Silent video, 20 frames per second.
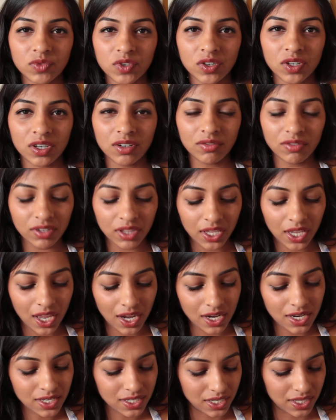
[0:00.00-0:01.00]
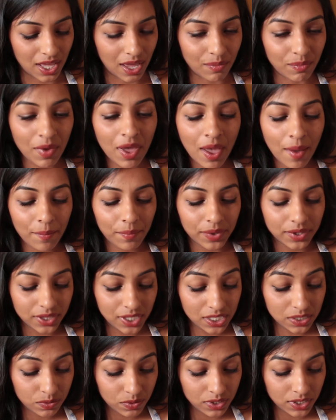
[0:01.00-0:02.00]
couldn't really get into them, but
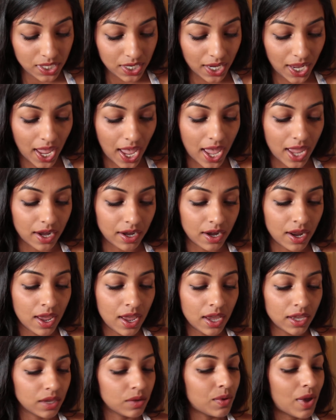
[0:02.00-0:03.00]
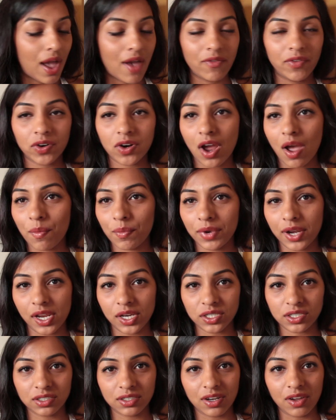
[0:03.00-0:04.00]
these ones I can. You have your
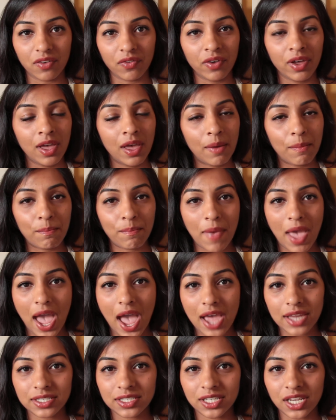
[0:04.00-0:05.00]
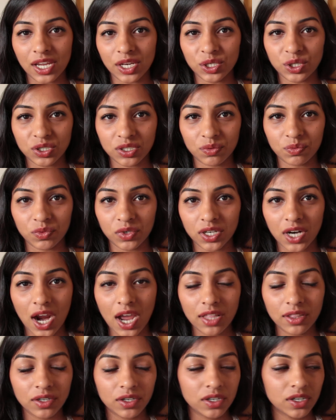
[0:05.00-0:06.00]
combination of matte and shimmery
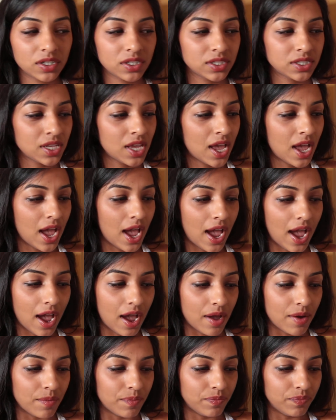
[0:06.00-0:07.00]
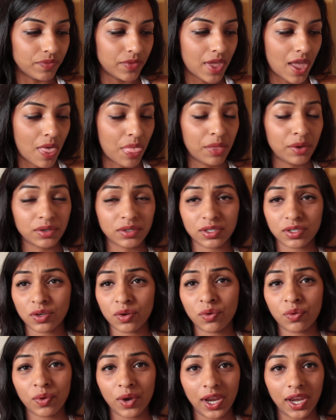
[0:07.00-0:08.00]
colors, and there's
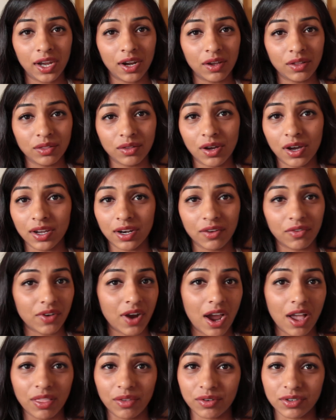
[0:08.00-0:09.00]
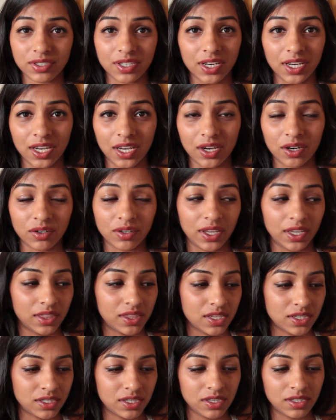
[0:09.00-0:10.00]
quite a lot of colors in here. Like
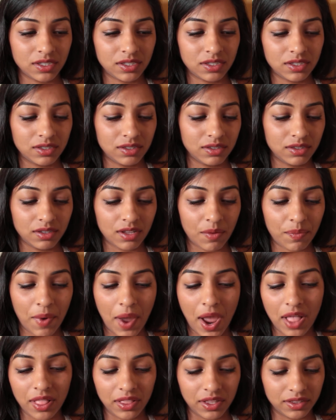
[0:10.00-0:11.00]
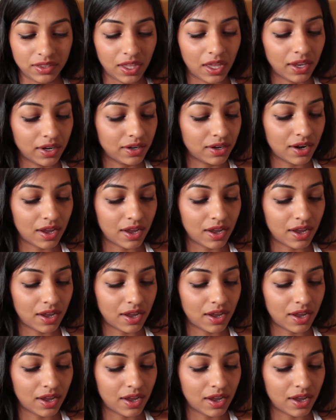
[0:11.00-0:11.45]
this is a palette that